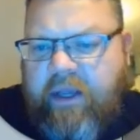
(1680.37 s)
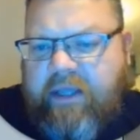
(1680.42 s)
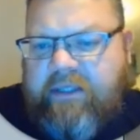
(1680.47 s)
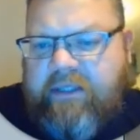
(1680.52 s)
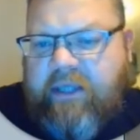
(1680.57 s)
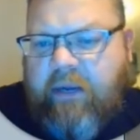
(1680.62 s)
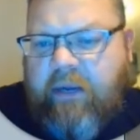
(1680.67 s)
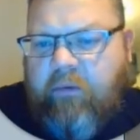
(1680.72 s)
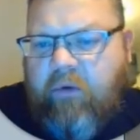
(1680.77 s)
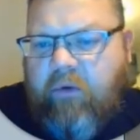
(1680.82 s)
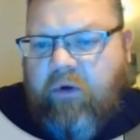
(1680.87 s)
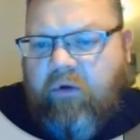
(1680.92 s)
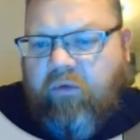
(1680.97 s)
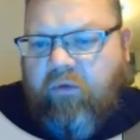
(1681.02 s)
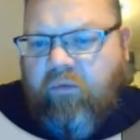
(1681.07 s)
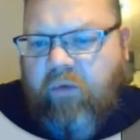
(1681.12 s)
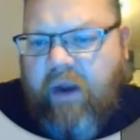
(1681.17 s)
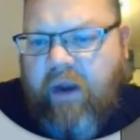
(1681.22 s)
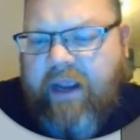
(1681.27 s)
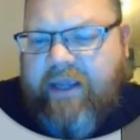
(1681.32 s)
is I will
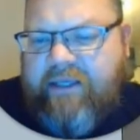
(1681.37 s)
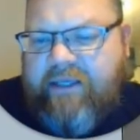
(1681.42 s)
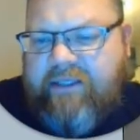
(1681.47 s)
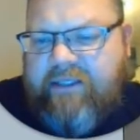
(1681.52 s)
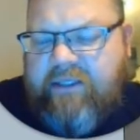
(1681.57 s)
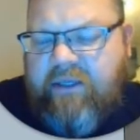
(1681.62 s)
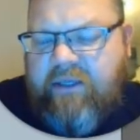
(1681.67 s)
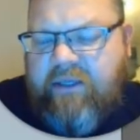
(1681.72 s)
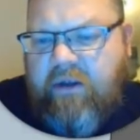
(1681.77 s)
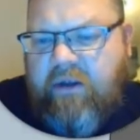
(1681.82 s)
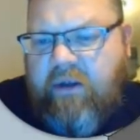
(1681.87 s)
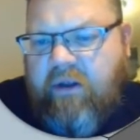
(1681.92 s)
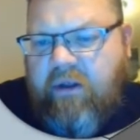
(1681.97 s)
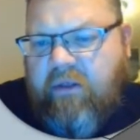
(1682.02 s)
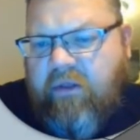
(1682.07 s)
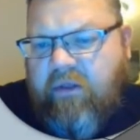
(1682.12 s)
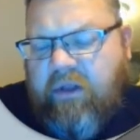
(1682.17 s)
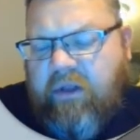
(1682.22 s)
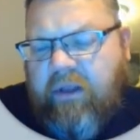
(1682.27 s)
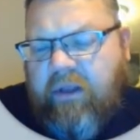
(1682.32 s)
erase
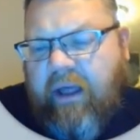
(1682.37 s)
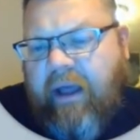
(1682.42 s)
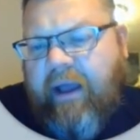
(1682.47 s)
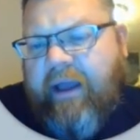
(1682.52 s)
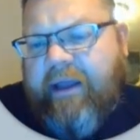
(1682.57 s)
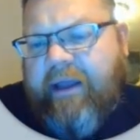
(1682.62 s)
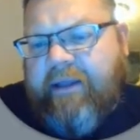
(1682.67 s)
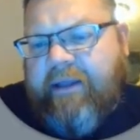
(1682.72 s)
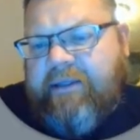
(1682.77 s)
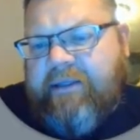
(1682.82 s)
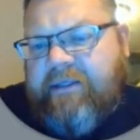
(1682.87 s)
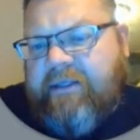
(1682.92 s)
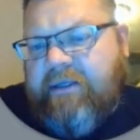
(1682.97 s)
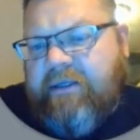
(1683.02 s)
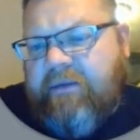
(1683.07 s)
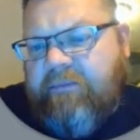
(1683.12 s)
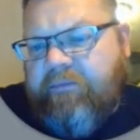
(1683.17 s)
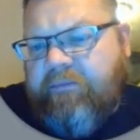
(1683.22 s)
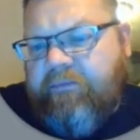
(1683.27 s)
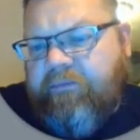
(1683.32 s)
the
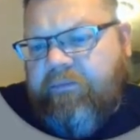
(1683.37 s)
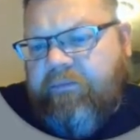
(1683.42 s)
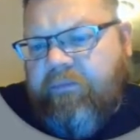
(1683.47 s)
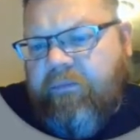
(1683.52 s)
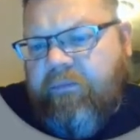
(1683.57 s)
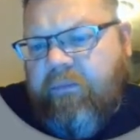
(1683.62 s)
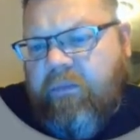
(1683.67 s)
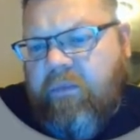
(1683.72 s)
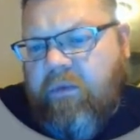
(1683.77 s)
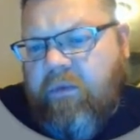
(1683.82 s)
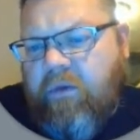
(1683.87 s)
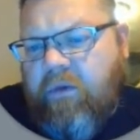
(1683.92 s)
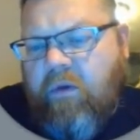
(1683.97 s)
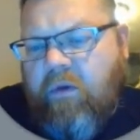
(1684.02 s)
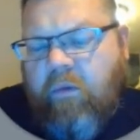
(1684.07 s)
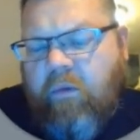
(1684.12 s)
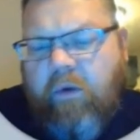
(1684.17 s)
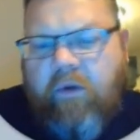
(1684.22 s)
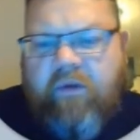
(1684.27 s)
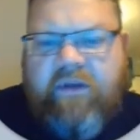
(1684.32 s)
lines
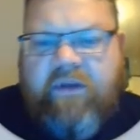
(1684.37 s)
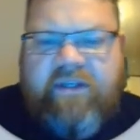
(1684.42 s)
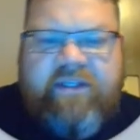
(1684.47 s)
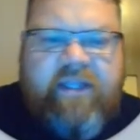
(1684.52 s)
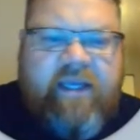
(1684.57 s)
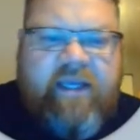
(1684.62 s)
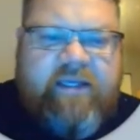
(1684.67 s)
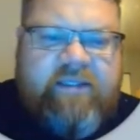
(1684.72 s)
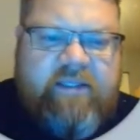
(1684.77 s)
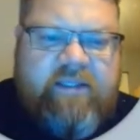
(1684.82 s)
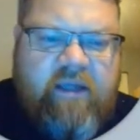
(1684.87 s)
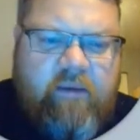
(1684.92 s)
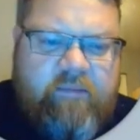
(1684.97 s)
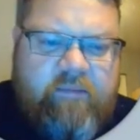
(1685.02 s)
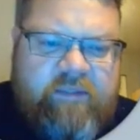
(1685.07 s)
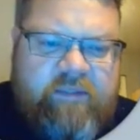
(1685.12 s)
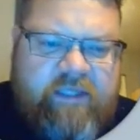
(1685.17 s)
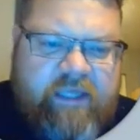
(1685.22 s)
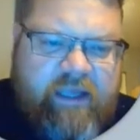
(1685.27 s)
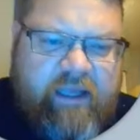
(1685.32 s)
where these things
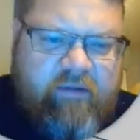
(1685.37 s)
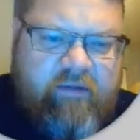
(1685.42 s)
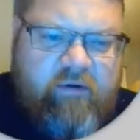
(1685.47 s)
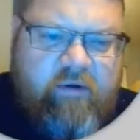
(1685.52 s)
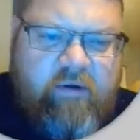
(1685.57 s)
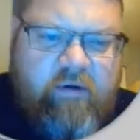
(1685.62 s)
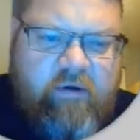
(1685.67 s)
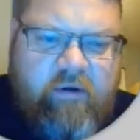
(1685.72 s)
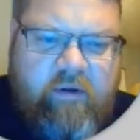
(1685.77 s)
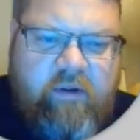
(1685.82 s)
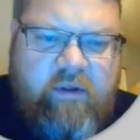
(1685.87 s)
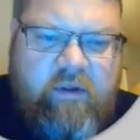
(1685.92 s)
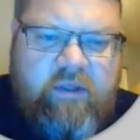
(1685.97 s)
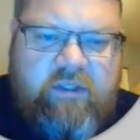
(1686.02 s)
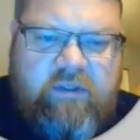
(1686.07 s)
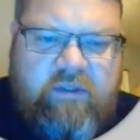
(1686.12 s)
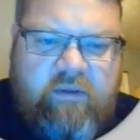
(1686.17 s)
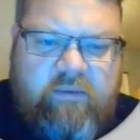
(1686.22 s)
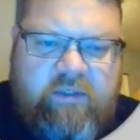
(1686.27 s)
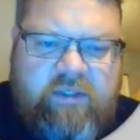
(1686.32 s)
come together.
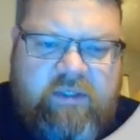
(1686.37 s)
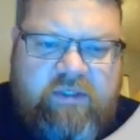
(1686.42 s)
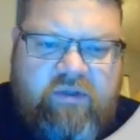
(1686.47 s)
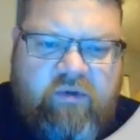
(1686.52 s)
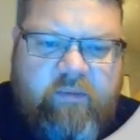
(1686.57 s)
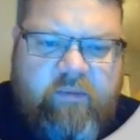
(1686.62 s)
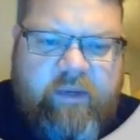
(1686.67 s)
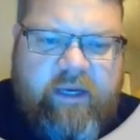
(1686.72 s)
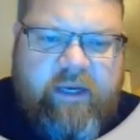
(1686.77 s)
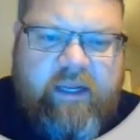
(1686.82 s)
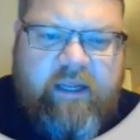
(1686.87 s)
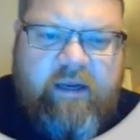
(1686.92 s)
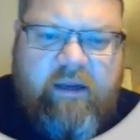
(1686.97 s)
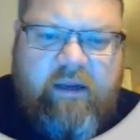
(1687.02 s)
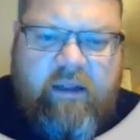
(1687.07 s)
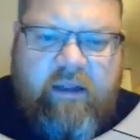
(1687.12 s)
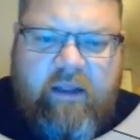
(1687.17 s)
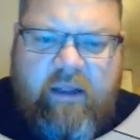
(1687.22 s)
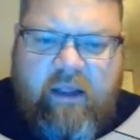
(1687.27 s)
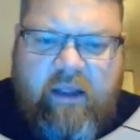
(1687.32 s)
So I'm just zooming
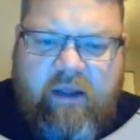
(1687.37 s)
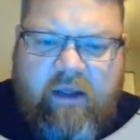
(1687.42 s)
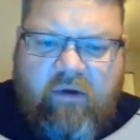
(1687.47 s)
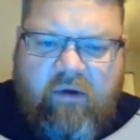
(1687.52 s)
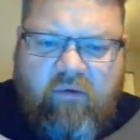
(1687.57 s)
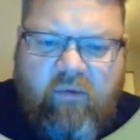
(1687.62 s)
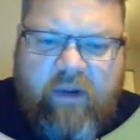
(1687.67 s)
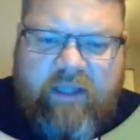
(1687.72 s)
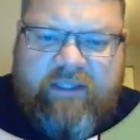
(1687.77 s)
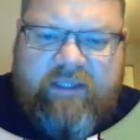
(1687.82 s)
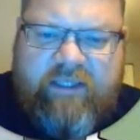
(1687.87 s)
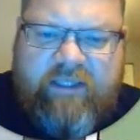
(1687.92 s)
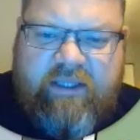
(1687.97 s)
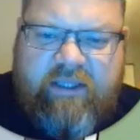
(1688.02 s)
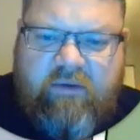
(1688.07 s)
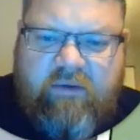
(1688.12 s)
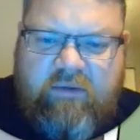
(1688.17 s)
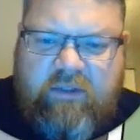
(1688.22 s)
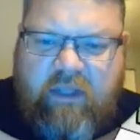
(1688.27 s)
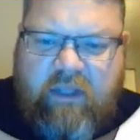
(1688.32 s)
in and erasing
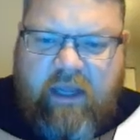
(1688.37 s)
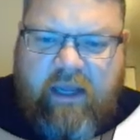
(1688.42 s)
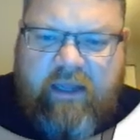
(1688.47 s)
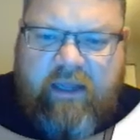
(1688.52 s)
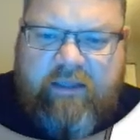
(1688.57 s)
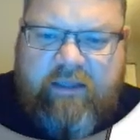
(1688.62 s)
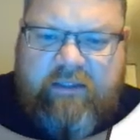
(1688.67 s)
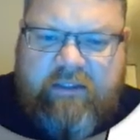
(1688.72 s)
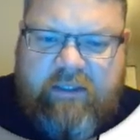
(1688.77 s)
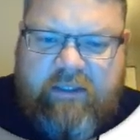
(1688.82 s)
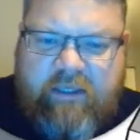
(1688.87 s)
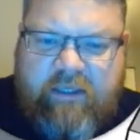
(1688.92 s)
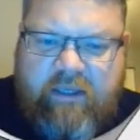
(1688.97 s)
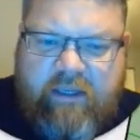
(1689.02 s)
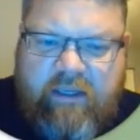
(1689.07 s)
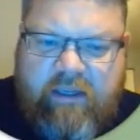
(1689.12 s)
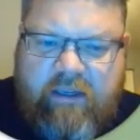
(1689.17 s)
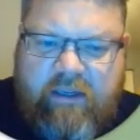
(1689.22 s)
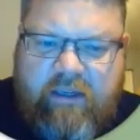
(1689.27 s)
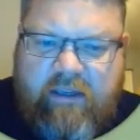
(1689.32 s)
those lines,
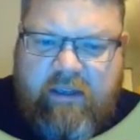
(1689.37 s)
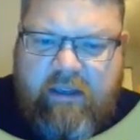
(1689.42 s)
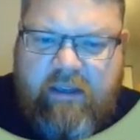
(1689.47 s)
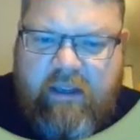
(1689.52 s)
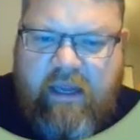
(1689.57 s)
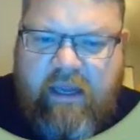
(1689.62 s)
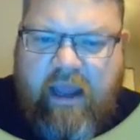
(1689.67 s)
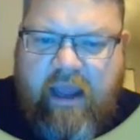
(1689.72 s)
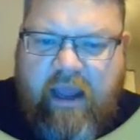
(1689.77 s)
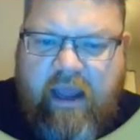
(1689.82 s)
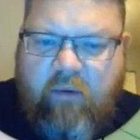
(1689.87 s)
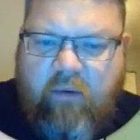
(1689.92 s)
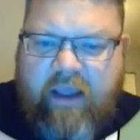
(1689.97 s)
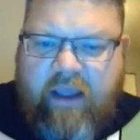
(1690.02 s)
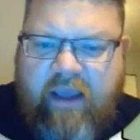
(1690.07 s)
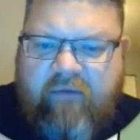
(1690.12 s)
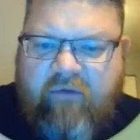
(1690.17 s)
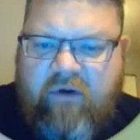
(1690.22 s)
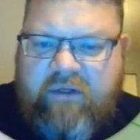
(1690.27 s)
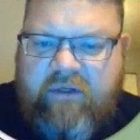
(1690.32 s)
and now we
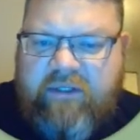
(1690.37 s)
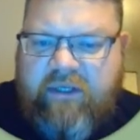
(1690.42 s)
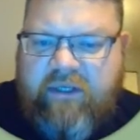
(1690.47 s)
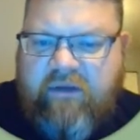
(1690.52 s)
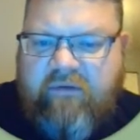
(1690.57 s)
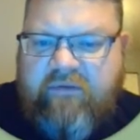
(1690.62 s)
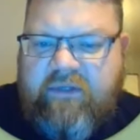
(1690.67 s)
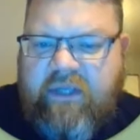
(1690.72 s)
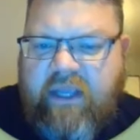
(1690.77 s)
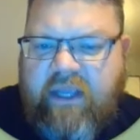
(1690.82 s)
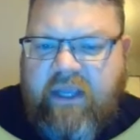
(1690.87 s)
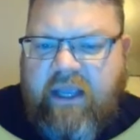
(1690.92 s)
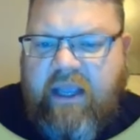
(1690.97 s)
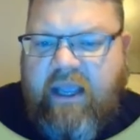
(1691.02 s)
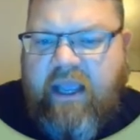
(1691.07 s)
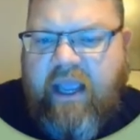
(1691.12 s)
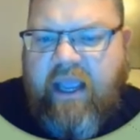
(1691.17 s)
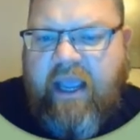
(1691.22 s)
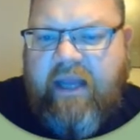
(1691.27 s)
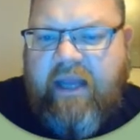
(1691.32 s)
have ourselves
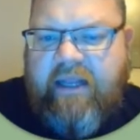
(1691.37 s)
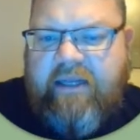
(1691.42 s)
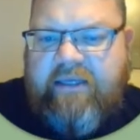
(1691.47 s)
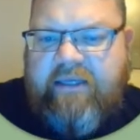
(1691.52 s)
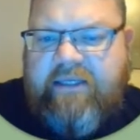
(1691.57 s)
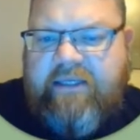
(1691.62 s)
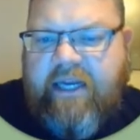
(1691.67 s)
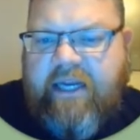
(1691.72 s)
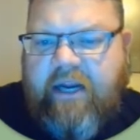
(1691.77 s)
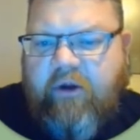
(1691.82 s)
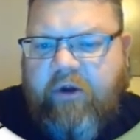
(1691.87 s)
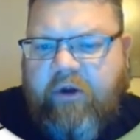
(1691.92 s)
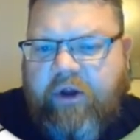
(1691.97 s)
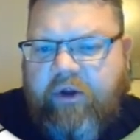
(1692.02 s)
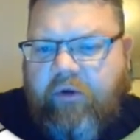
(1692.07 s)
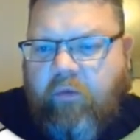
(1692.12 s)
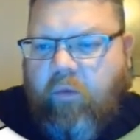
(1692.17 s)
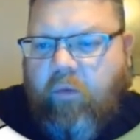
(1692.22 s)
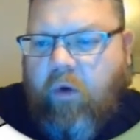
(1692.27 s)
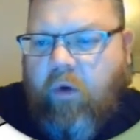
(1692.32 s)
an
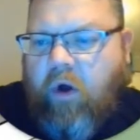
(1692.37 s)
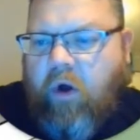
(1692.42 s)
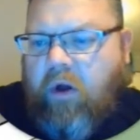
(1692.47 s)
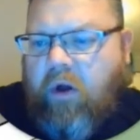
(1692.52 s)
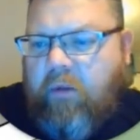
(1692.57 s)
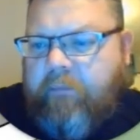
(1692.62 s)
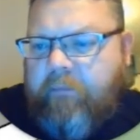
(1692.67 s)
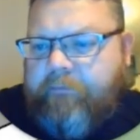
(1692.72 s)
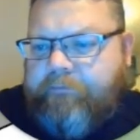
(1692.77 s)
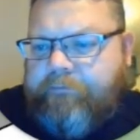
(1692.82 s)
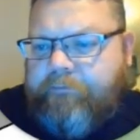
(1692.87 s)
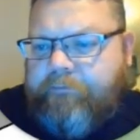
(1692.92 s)
interior wall.